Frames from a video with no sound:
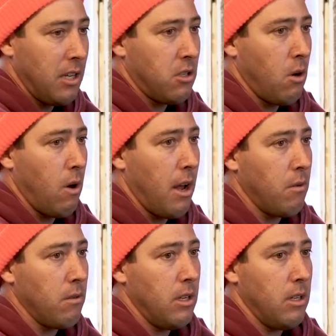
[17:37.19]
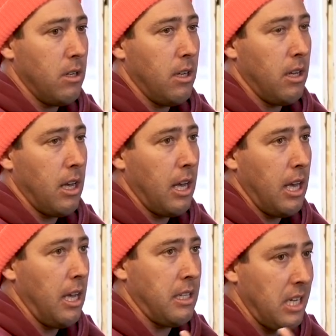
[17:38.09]
And so
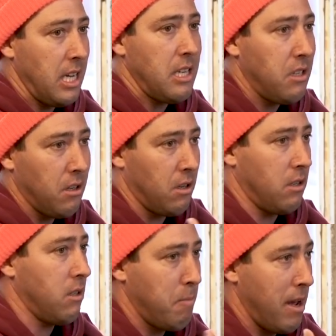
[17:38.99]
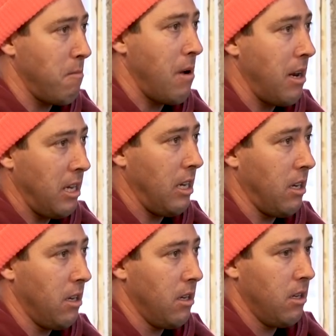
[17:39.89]
it's easier to spend
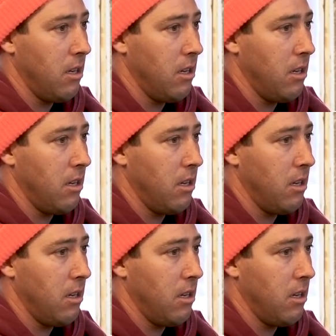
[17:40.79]
money.